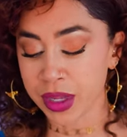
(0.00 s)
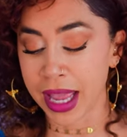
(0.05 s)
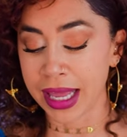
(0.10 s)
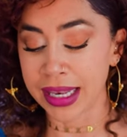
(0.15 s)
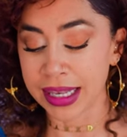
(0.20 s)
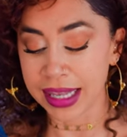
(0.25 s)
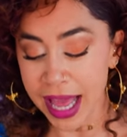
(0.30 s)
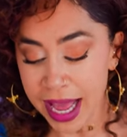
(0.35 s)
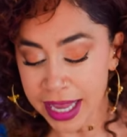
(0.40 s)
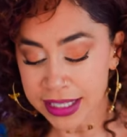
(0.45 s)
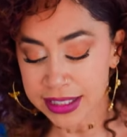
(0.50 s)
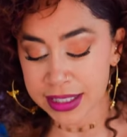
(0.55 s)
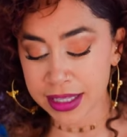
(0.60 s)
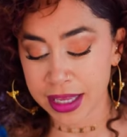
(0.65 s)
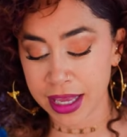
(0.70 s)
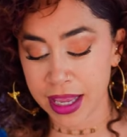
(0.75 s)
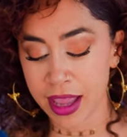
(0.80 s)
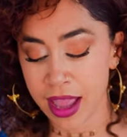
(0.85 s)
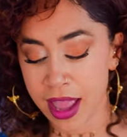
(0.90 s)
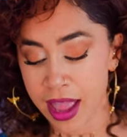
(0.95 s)
And
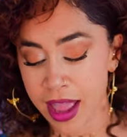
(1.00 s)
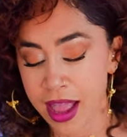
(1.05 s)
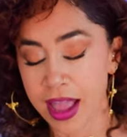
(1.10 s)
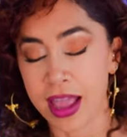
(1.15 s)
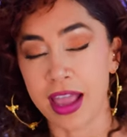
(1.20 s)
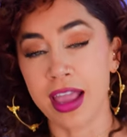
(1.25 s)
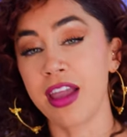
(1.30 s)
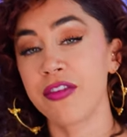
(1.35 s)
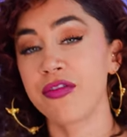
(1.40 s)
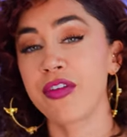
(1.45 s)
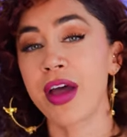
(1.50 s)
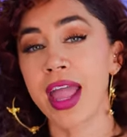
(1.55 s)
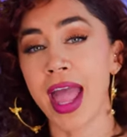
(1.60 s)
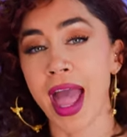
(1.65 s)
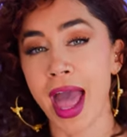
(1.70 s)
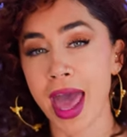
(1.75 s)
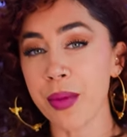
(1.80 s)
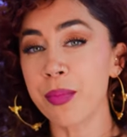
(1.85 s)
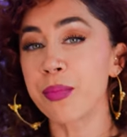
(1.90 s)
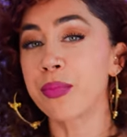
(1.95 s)
lastly, if I
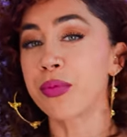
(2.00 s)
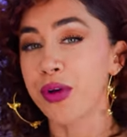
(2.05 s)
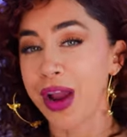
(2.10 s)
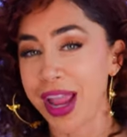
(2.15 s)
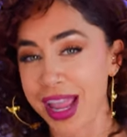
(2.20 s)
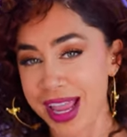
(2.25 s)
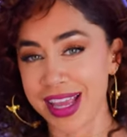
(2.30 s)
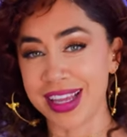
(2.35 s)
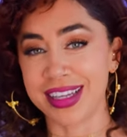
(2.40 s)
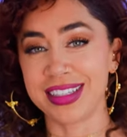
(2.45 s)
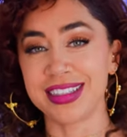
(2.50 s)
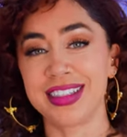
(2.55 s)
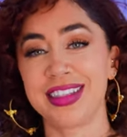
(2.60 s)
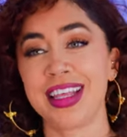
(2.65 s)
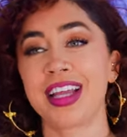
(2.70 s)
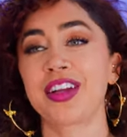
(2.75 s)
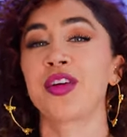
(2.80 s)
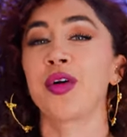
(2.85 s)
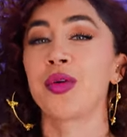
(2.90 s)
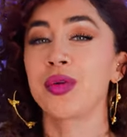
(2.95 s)
had a brand
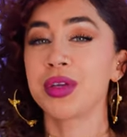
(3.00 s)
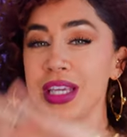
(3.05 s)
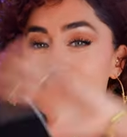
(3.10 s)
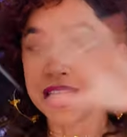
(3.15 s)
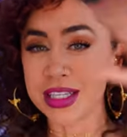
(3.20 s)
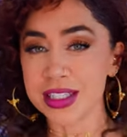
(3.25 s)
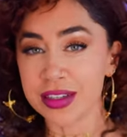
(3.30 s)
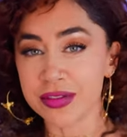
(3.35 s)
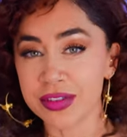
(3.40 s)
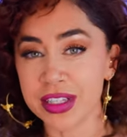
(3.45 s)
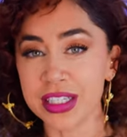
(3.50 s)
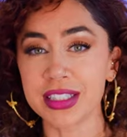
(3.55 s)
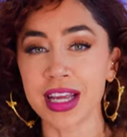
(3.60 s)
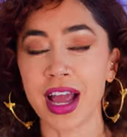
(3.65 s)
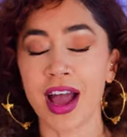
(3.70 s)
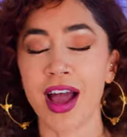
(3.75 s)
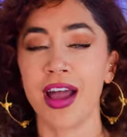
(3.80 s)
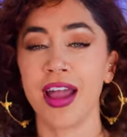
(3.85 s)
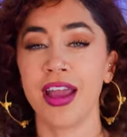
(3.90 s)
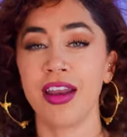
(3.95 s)
that cohesively
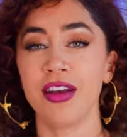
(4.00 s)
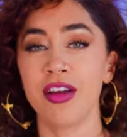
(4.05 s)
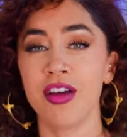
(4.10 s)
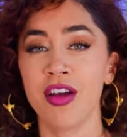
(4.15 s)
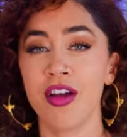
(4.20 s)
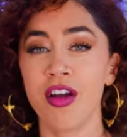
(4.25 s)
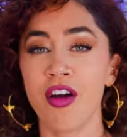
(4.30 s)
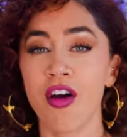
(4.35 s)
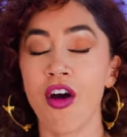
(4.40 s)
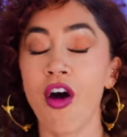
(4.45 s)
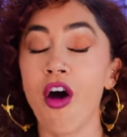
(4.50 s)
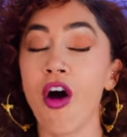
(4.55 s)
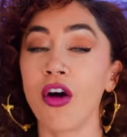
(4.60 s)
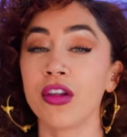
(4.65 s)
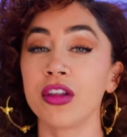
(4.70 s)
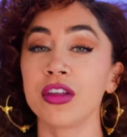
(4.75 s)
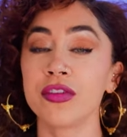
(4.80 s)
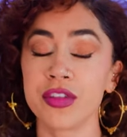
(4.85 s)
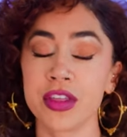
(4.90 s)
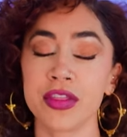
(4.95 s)
tied
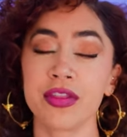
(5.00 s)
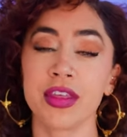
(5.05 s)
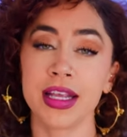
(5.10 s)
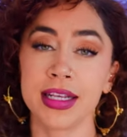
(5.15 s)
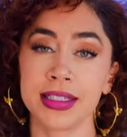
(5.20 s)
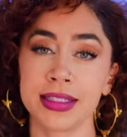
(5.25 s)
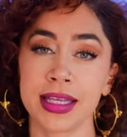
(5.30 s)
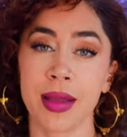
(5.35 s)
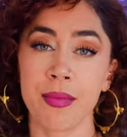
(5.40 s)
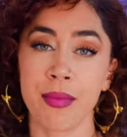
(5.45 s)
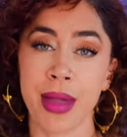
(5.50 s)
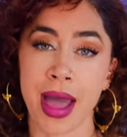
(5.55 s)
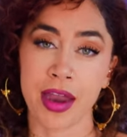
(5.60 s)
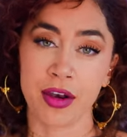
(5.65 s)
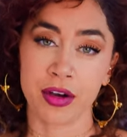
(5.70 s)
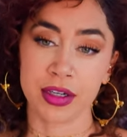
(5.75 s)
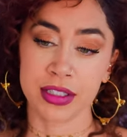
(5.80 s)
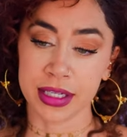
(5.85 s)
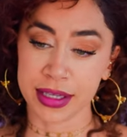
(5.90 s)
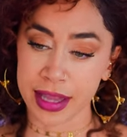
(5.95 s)
all of the things that
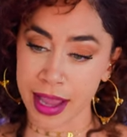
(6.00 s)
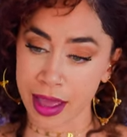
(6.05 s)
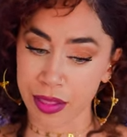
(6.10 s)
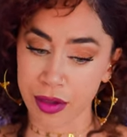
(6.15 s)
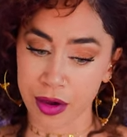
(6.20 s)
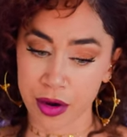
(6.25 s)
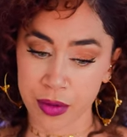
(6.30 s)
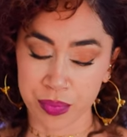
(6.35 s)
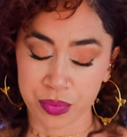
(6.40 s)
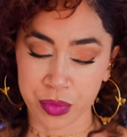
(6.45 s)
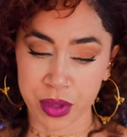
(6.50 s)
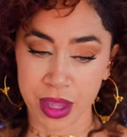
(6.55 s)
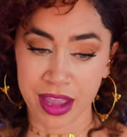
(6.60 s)
matter together,